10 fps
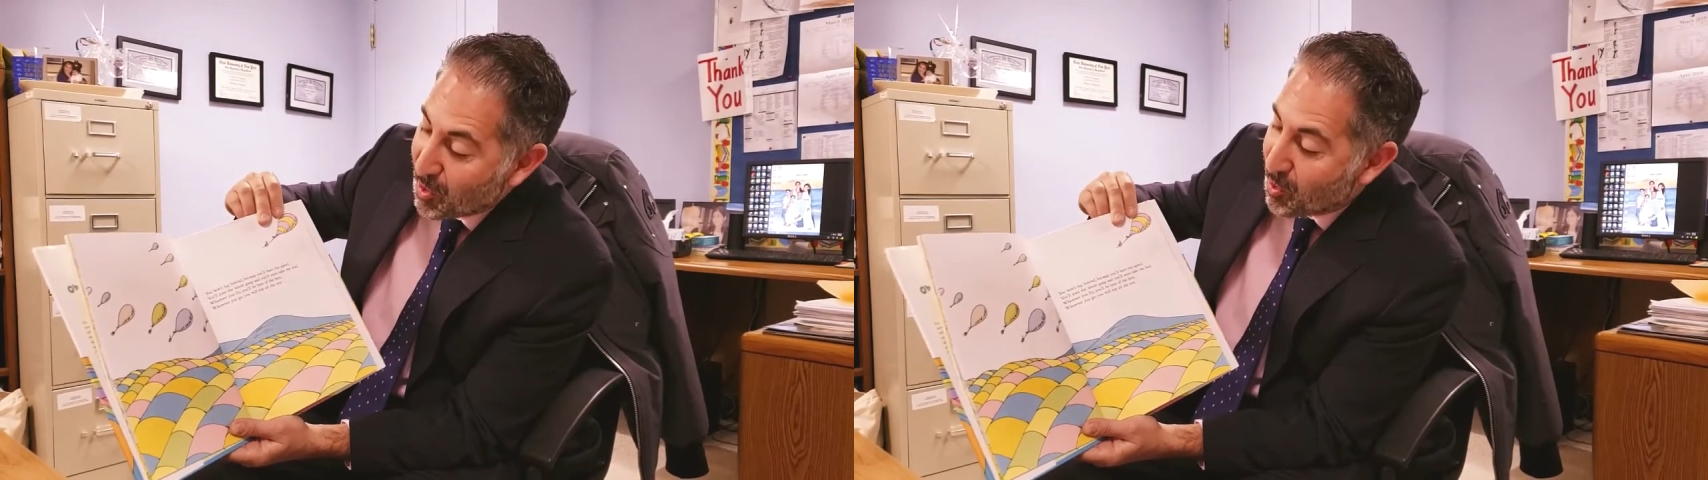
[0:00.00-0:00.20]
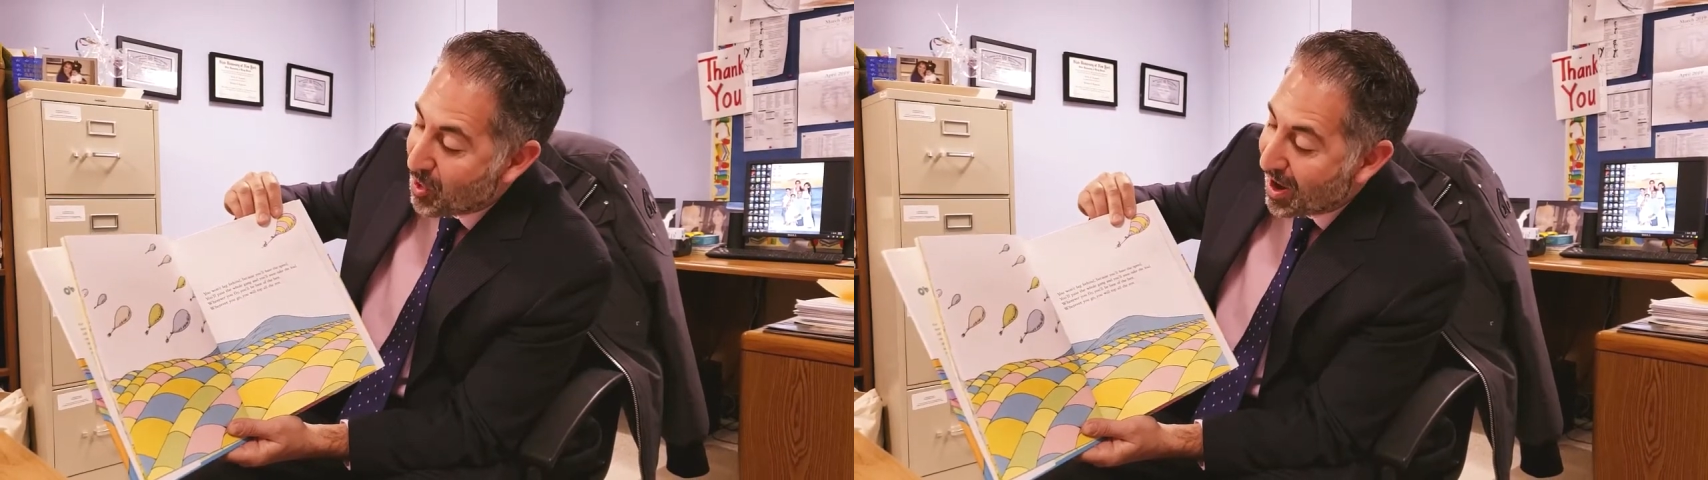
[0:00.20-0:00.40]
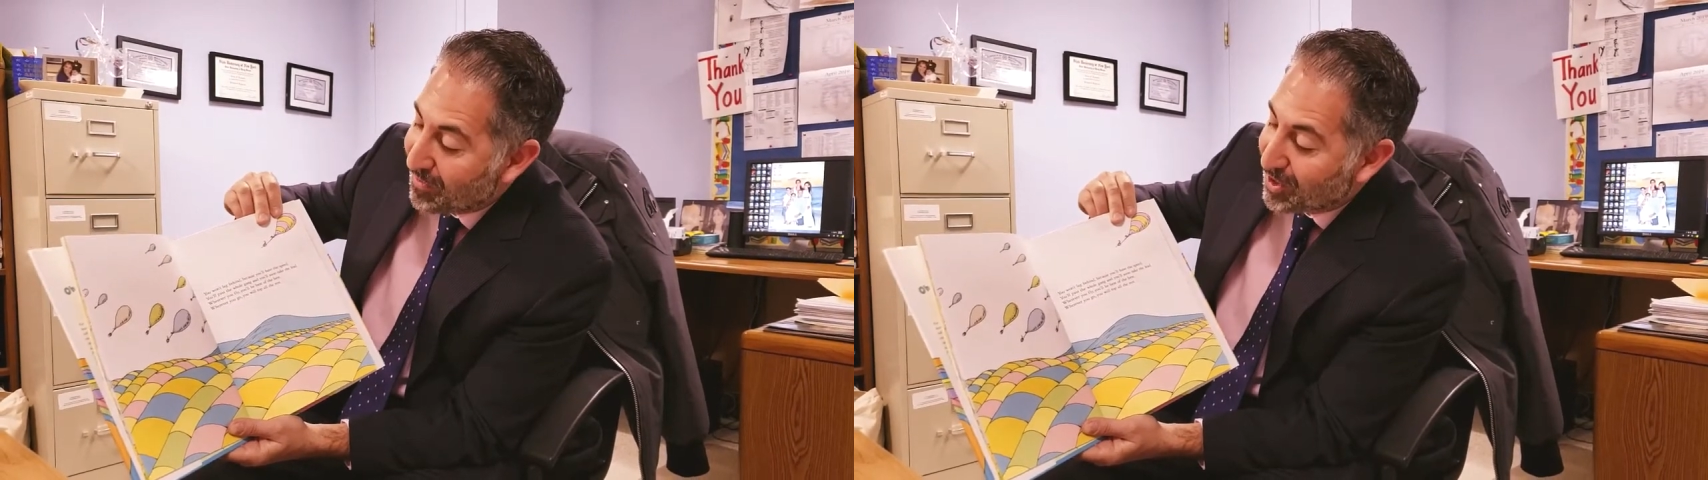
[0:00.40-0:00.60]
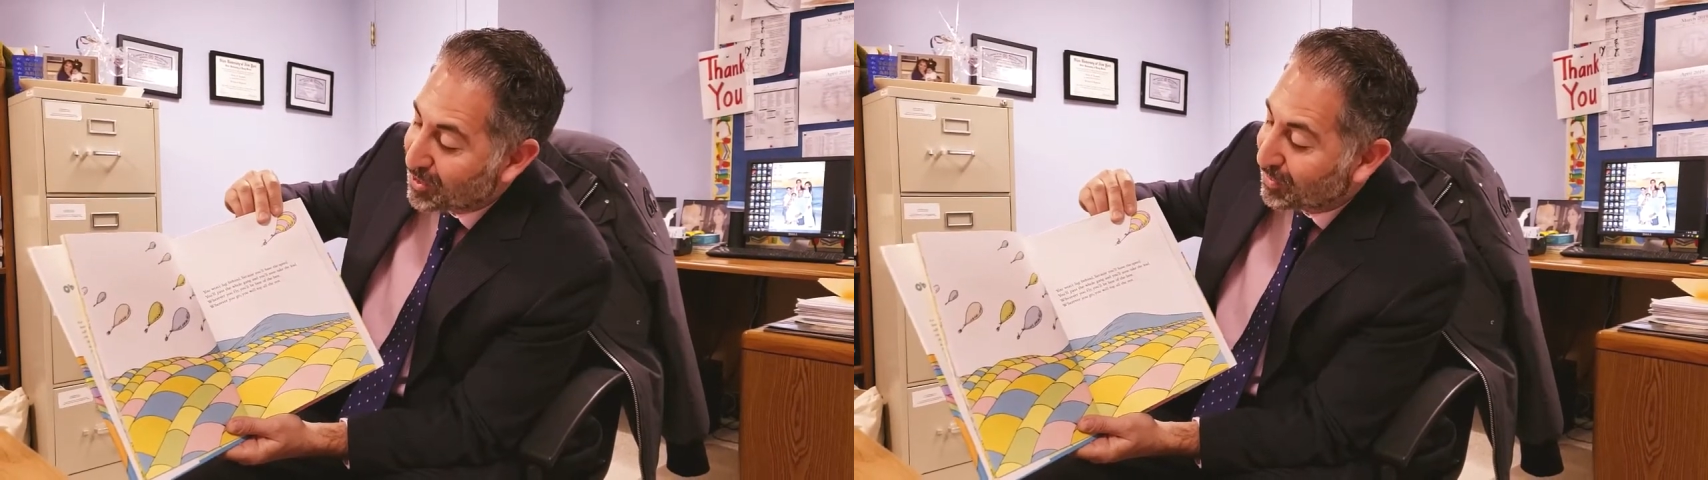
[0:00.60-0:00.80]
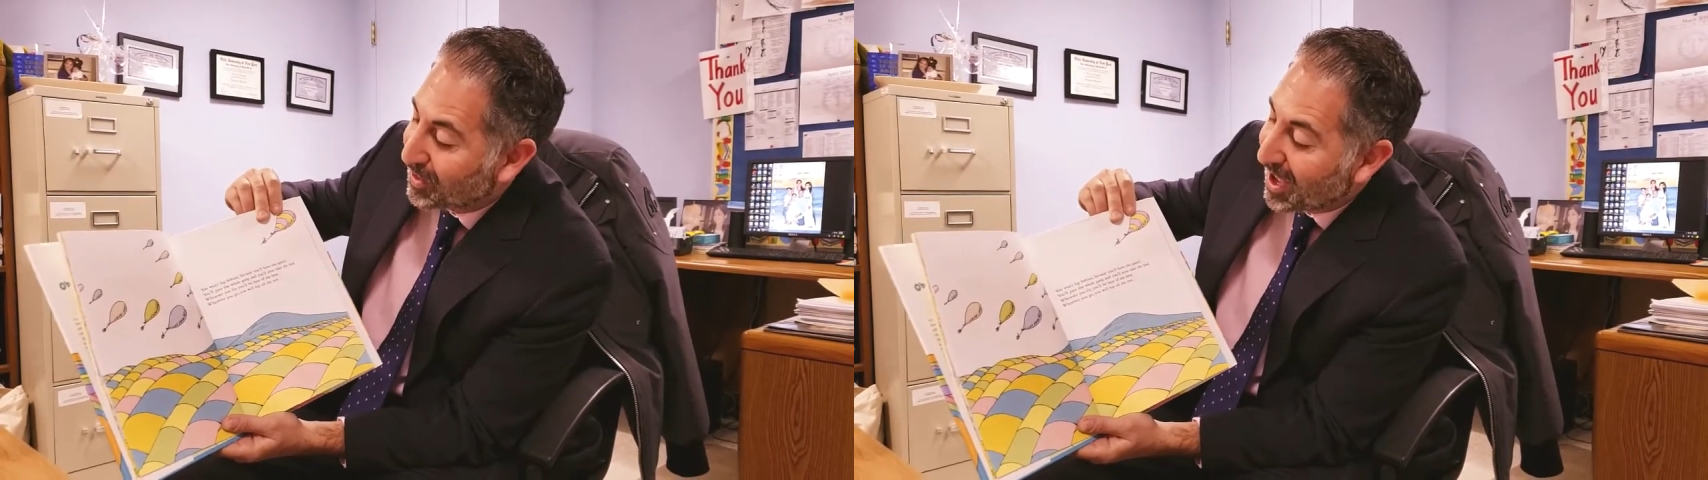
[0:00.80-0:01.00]
Wherever
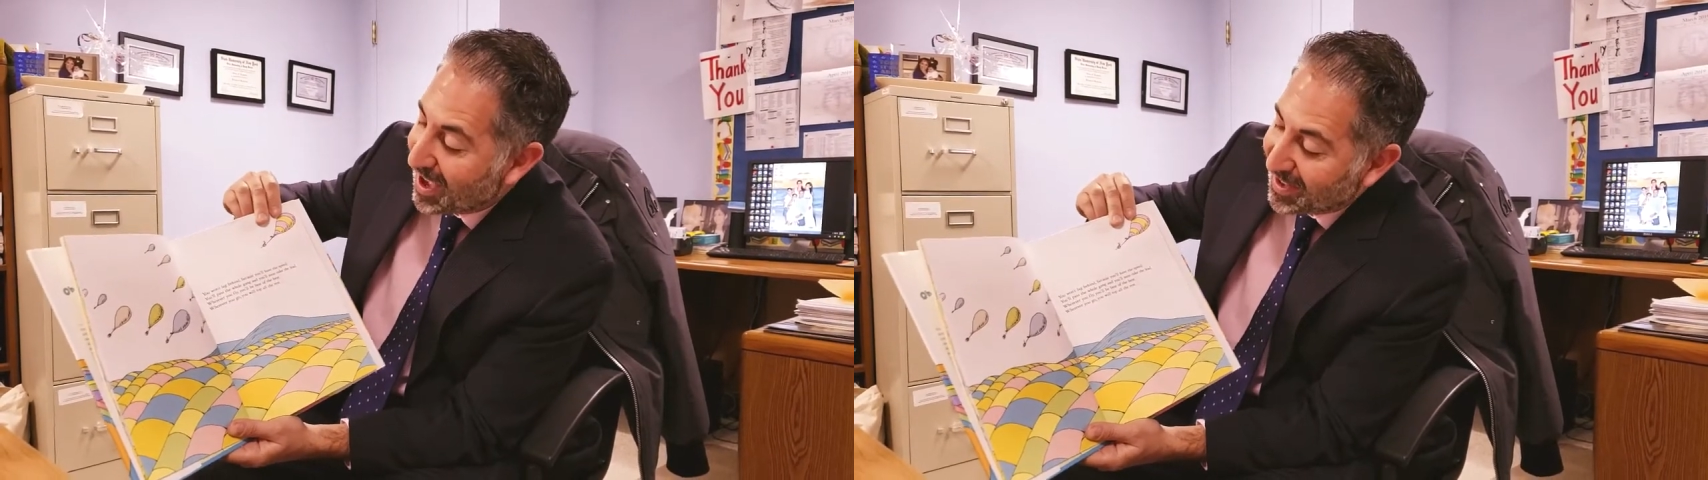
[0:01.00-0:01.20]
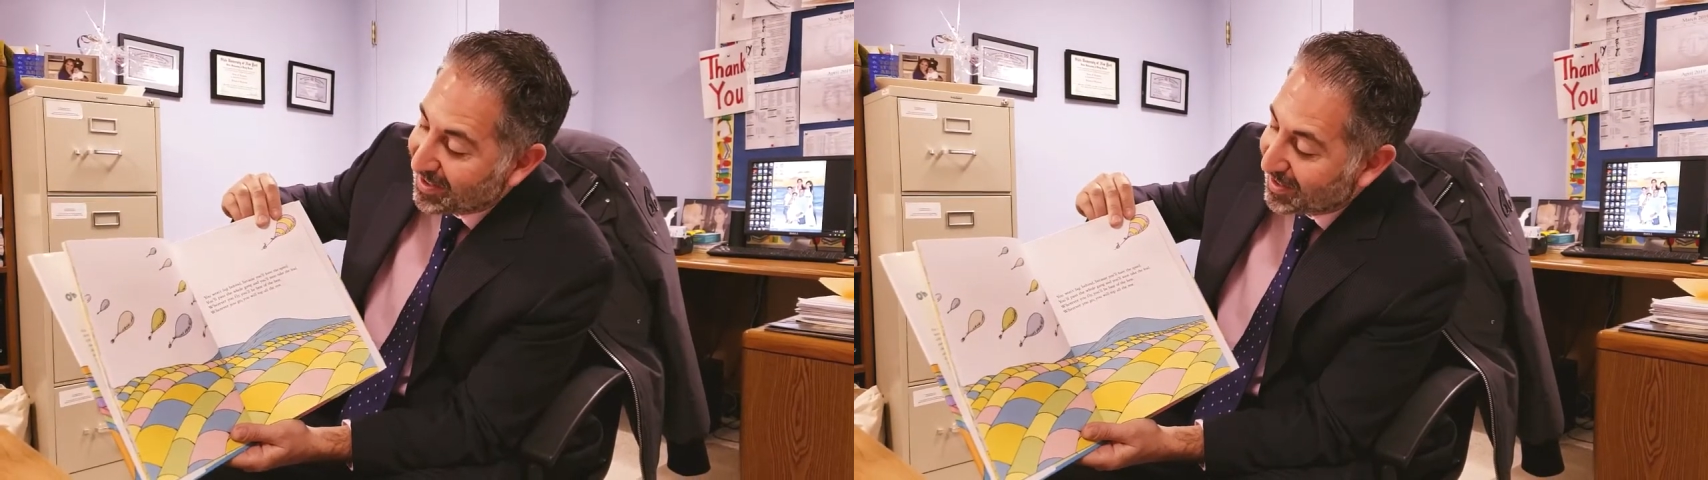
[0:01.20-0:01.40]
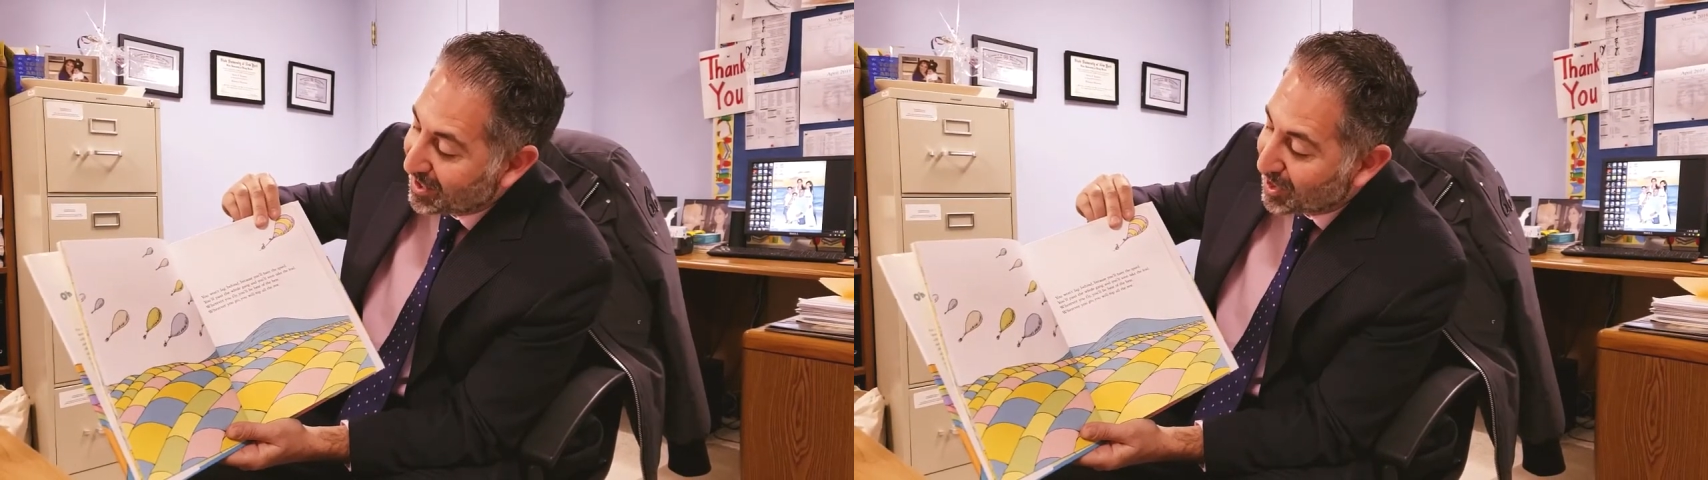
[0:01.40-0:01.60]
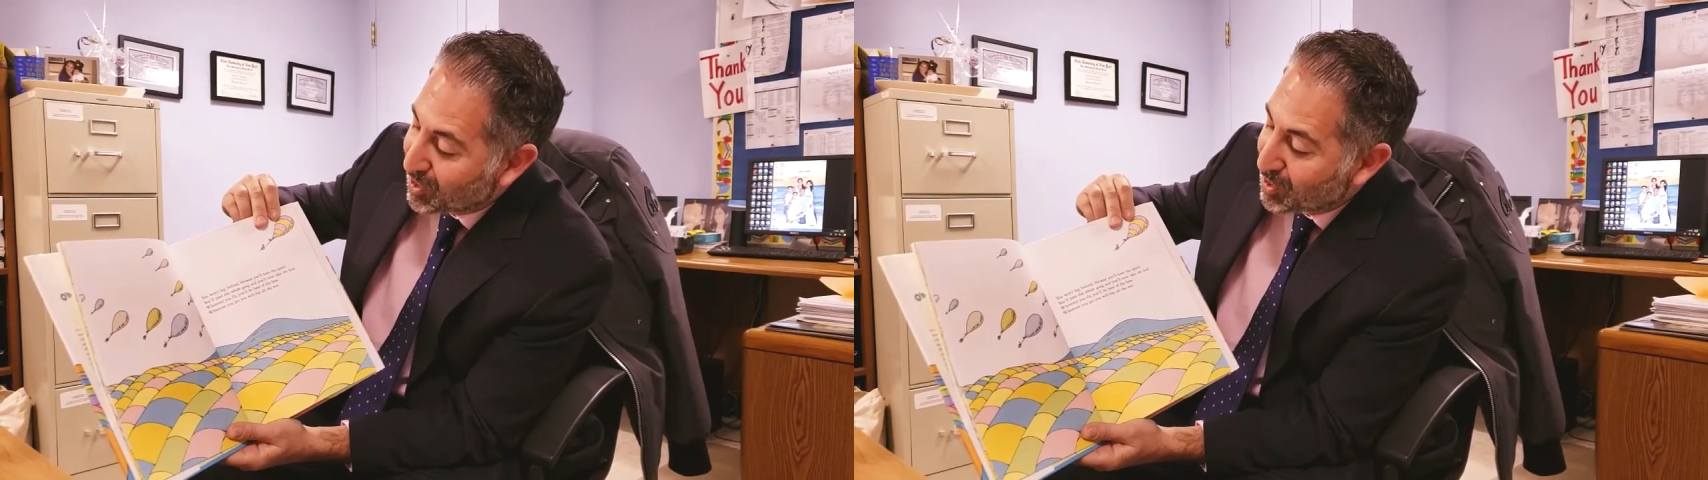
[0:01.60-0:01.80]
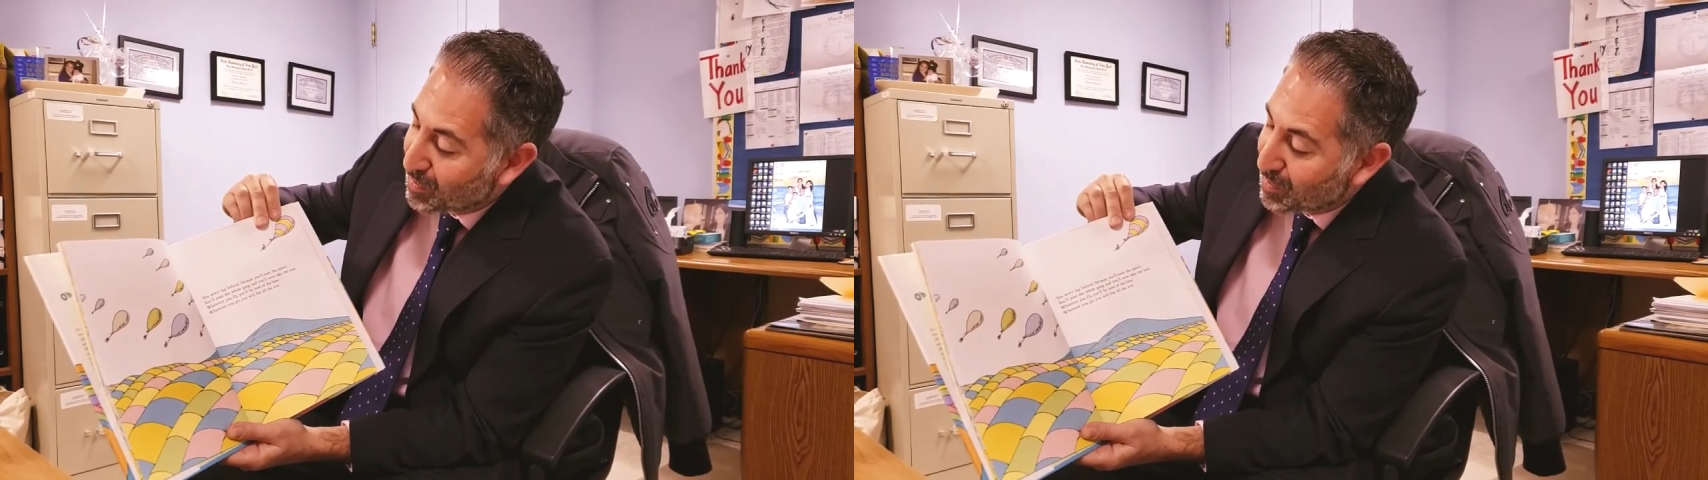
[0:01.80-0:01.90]
you fly, you'll